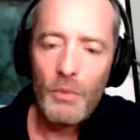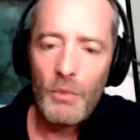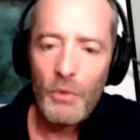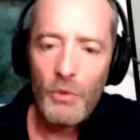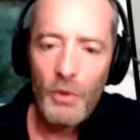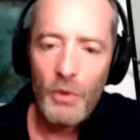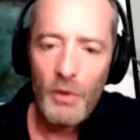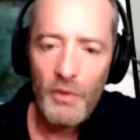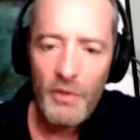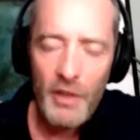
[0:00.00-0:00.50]

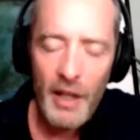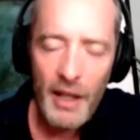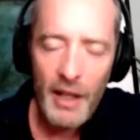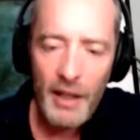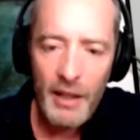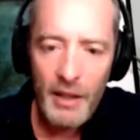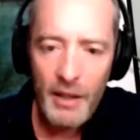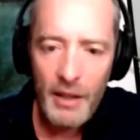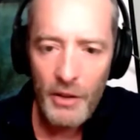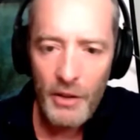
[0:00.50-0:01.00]
sort of
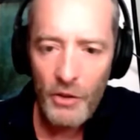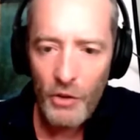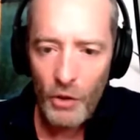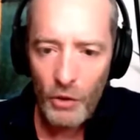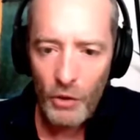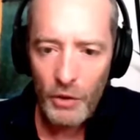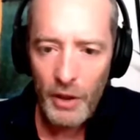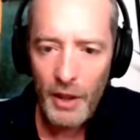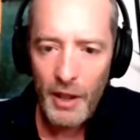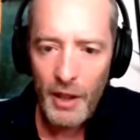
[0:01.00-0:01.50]
tech
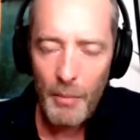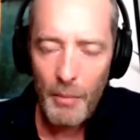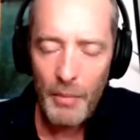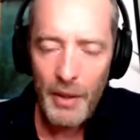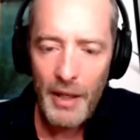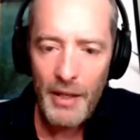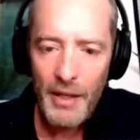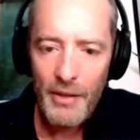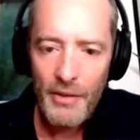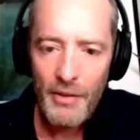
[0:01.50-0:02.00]
consulting
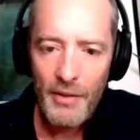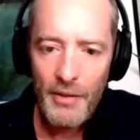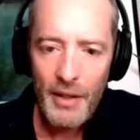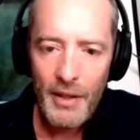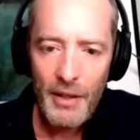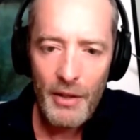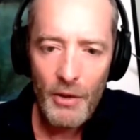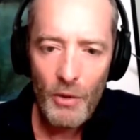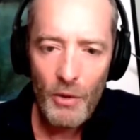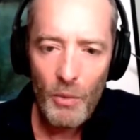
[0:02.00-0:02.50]
companies
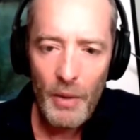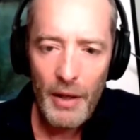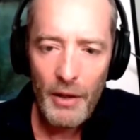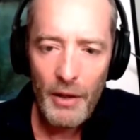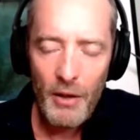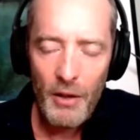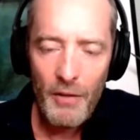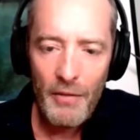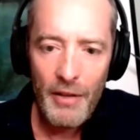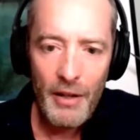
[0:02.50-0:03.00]
that you're
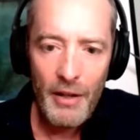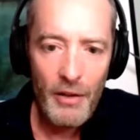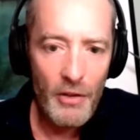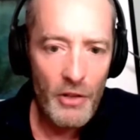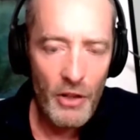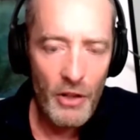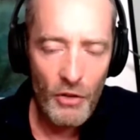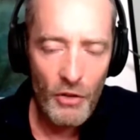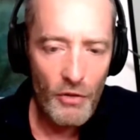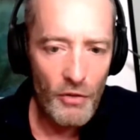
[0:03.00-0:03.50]
aware of that
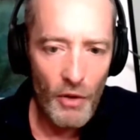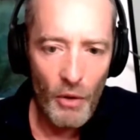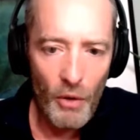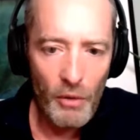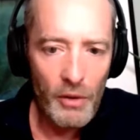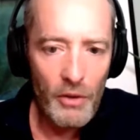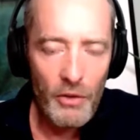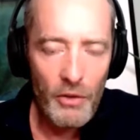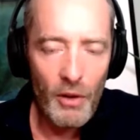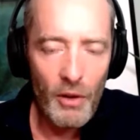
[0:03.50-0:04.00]
are just
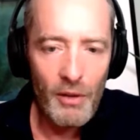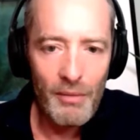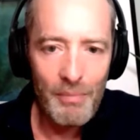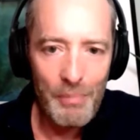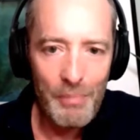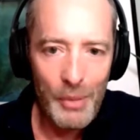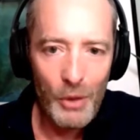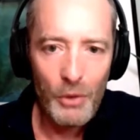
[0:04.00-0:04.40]
focused on